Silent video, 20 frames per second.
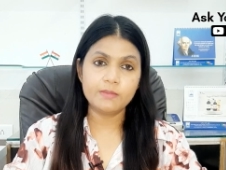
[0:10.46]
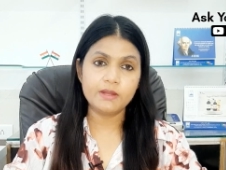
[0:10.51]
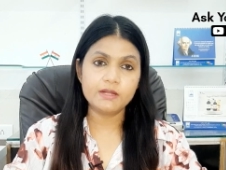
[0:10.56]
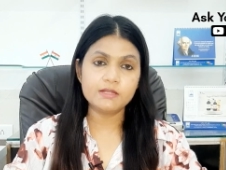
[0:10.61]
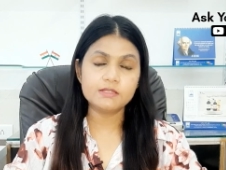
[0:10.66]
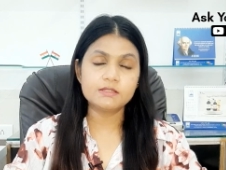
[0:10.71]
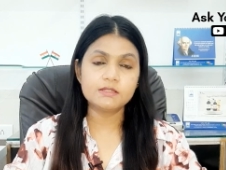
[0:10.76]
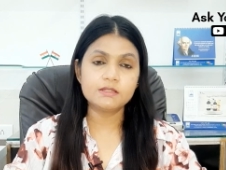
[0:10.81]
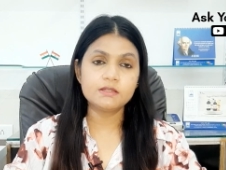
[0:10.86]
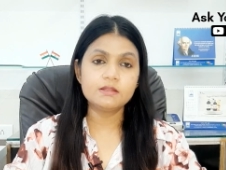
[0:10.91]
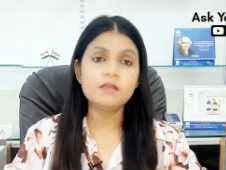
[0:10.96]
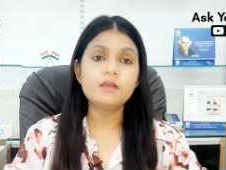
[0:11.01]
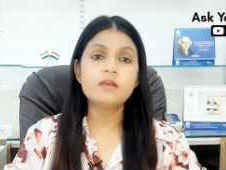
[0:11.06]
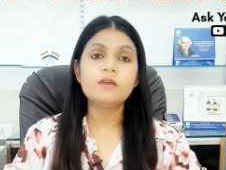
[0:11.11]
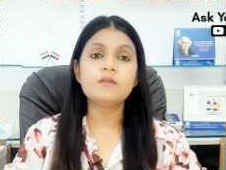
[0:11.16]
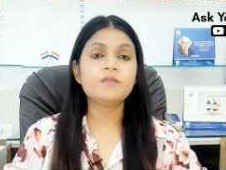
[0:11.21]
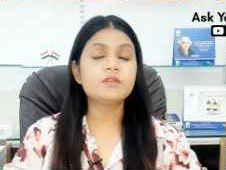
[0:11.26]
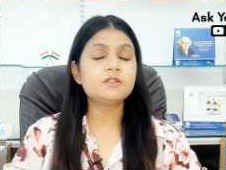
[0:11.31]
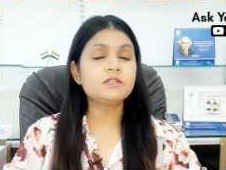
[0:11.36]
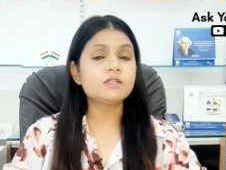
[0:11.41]
medicine
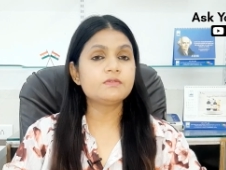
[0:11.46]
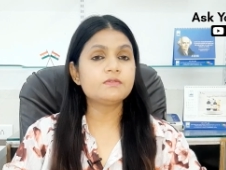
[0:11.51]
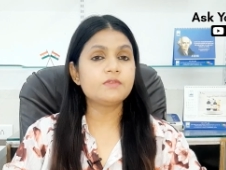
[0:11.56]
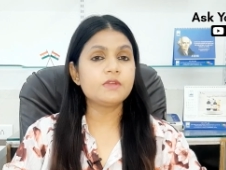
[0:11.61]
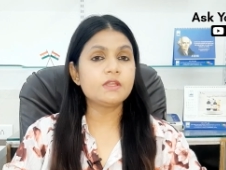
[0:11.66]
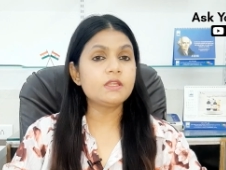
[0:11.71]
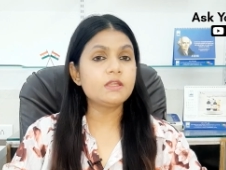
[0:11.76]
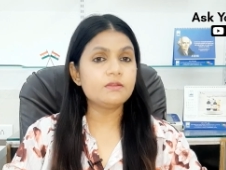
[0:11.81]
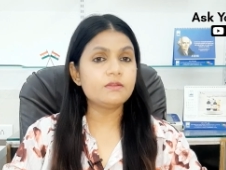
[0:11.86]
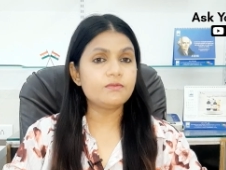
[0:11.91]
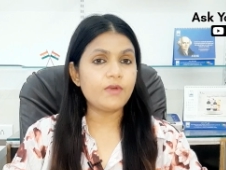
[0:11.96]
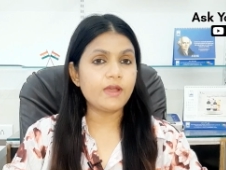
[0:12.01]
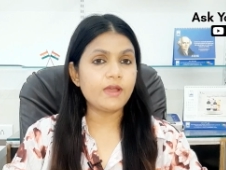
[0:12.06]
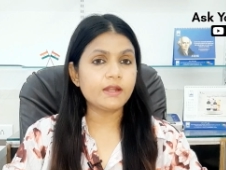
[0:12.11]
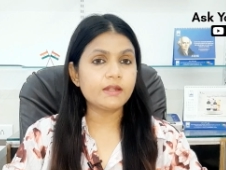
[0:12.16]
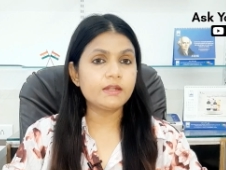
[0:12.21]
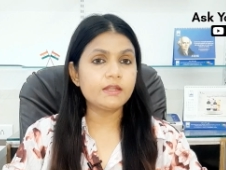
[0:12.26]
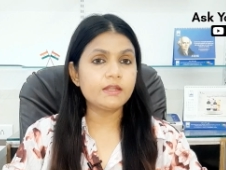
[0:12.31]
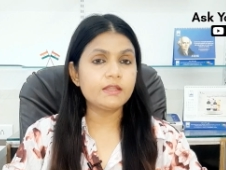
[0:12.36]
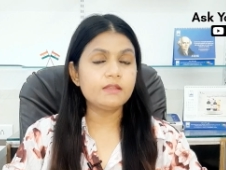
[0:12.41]
which is very
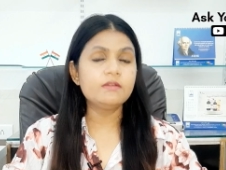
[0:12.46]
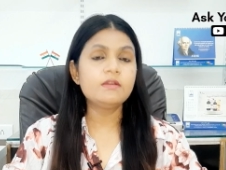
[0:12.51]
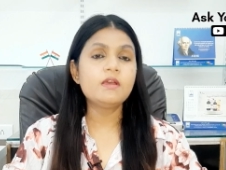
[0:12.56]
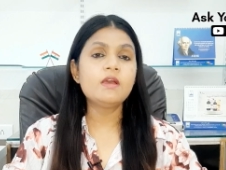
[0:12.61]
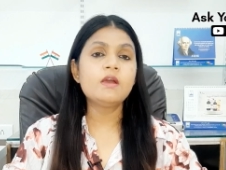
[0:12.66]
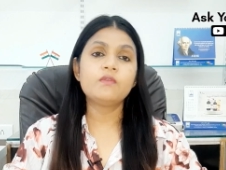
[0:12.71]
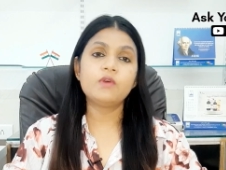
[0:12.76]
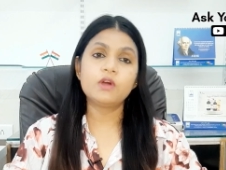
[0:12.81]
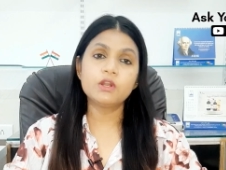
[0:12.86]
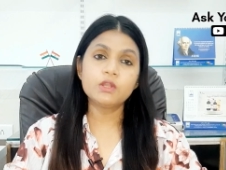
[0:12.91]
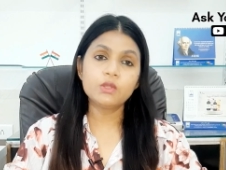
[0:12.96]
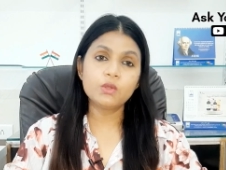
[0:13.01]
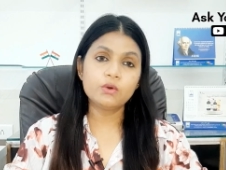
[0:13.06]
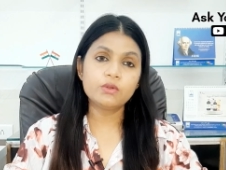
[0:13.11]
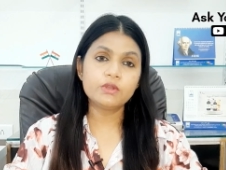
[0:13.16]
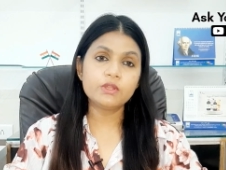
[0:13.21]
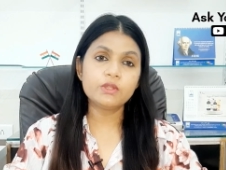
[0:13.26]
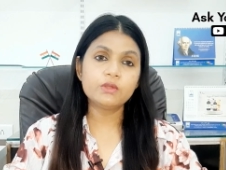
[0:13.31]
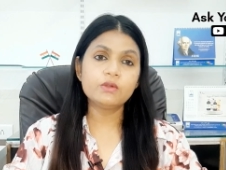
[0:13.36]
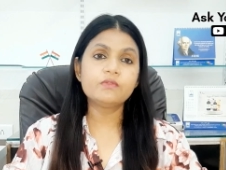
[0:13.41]
effective for
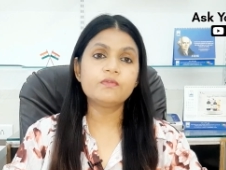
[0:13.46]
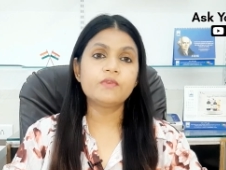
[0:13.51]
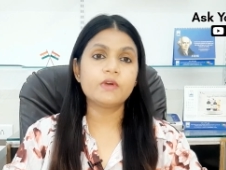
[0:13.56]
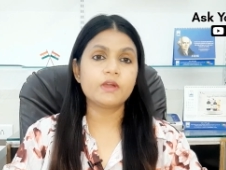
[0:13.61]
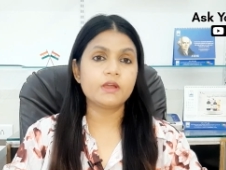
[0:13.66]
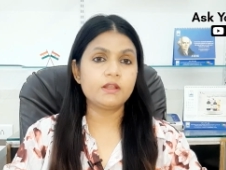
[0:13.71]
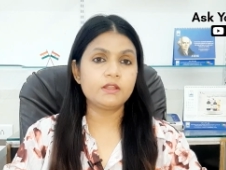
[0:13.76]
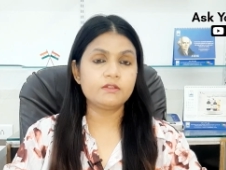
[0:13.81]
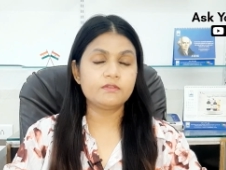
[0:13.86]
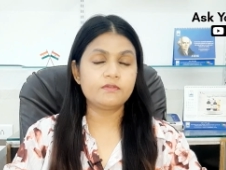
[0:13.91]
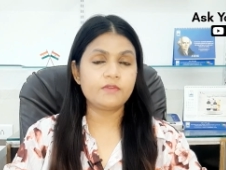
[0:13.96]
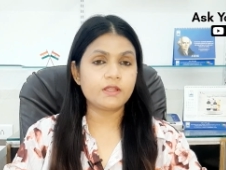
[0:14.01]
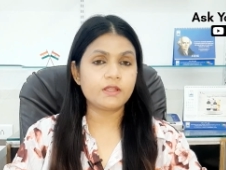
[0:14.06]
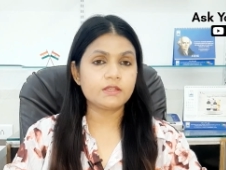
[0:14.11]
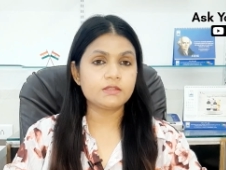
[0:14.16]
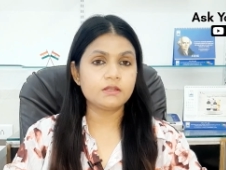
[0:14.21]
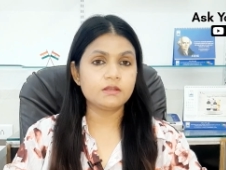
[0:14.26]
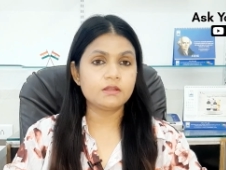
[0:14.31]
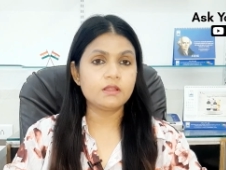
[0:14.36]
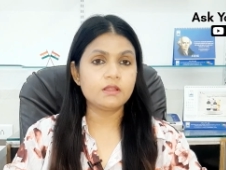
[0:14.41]
curing your fungal
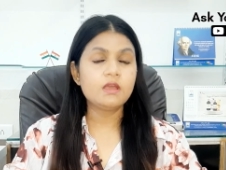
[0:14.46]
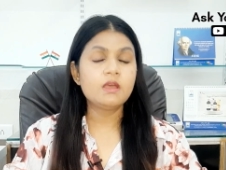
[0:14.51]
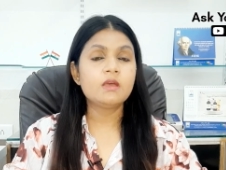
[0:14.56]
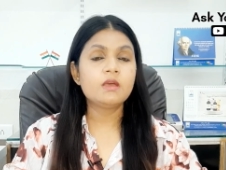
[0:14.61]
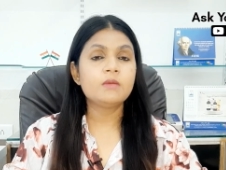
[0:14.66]
infection.